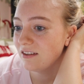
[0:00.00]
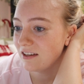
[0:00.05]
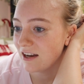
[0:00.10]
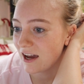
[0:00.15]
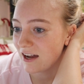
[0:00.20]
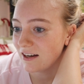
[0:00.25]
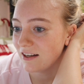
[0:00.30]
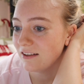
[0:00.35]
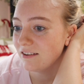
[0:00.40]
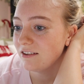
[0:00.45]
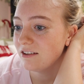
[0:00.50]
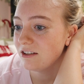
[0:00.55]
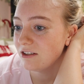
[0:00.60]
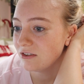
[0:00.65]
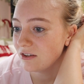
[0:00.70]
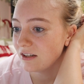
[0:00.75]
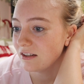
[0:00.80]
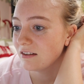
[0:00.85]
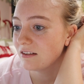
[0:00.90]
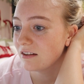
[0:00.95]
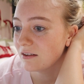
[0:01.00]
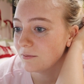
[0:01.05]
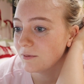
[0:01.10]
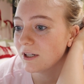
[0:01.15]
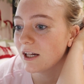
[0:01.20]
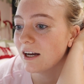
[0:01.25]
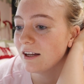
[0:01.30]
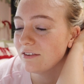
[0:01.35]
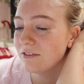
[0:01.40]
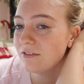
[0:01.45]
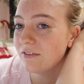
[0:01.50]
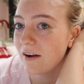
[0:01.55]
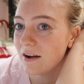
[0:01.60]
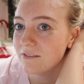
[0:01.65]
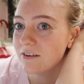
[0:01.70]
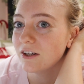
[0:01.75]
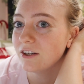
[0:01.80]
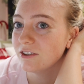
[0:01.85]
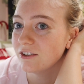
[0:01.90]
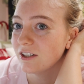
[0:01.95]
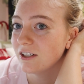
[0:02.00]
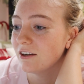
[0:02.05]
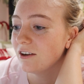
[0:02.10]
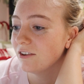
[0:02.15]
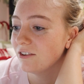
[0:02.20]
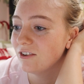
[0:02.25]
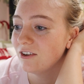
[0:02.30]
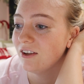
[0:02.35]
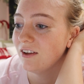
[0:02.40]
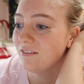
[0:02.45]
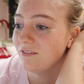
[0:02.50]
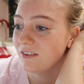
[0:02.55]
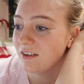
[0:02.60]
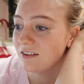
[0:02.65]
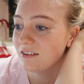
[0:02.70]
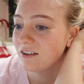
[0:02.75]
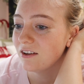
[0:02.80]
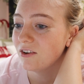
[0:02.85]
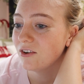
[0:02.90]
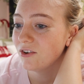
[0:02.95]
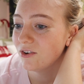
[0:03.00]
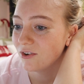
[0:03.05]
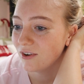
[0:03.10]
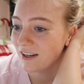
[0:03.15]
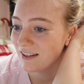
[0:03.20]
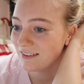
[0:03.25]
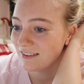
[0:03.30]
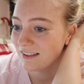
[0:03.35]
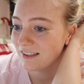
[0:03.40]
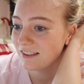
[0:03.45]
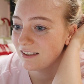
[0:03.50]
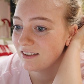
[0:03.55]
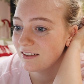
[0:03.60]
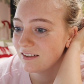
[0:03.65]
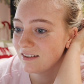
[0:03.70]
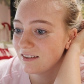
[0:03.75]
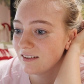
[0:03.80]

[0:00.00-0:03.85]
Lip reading: status, student subclass 500, Australian visa granted.